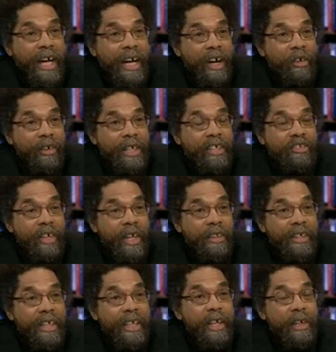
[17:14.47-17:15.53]
on each
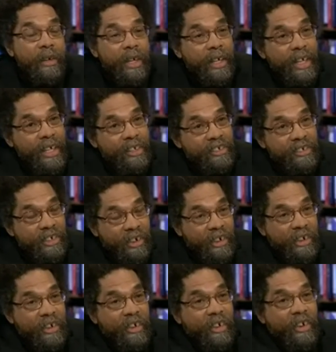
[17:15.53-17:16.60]
other is
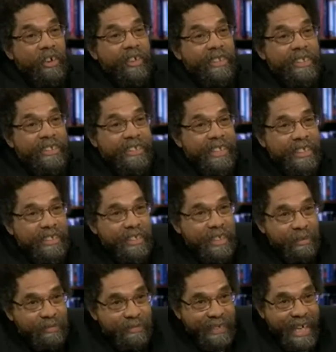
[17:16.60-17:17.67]
turned on the
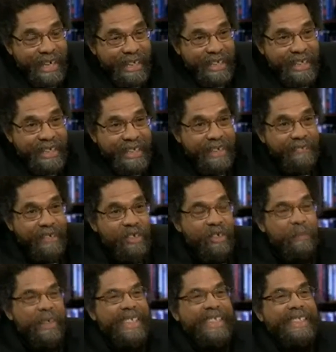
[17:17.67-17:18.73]
system, not in the
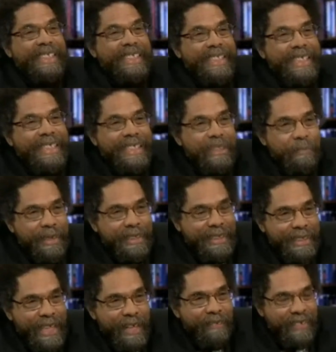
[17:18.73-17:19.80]
individual, but the system
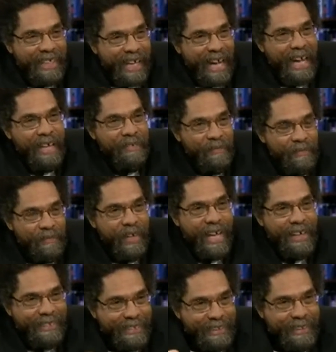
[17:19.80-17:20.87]
itself, the
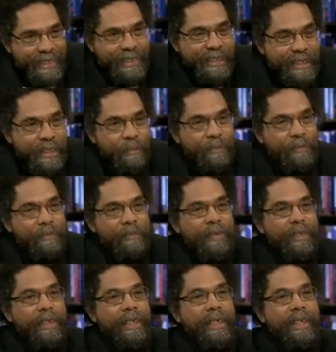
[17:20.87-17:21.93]
unfair system,
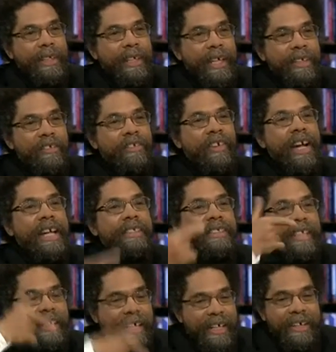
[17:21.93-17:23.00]
and tries
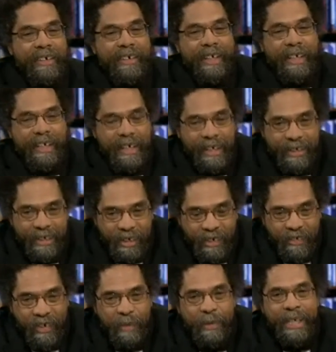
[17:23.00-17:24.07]
to undercut the
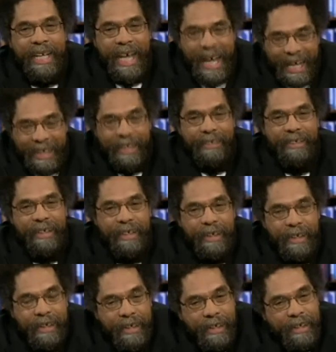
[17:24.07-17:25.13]
criminality
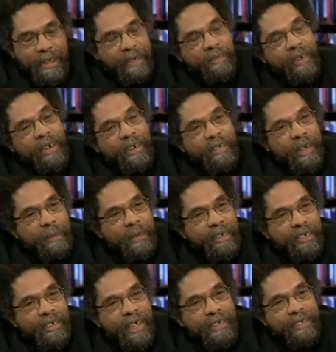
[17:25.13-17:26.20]
of our criminal
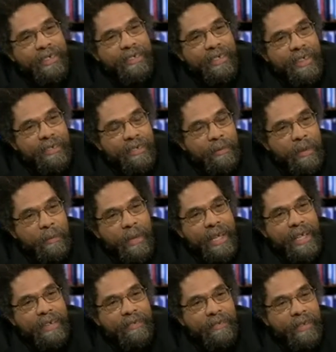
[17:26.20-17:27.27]
justice system to
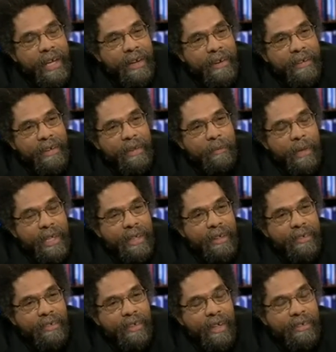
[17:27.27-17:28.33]
make it fair and to make
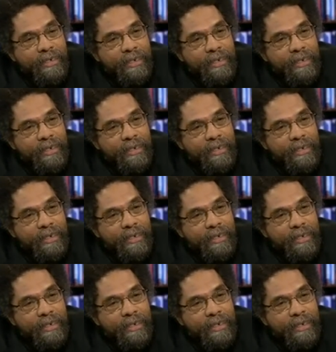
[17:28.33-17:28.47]
it just.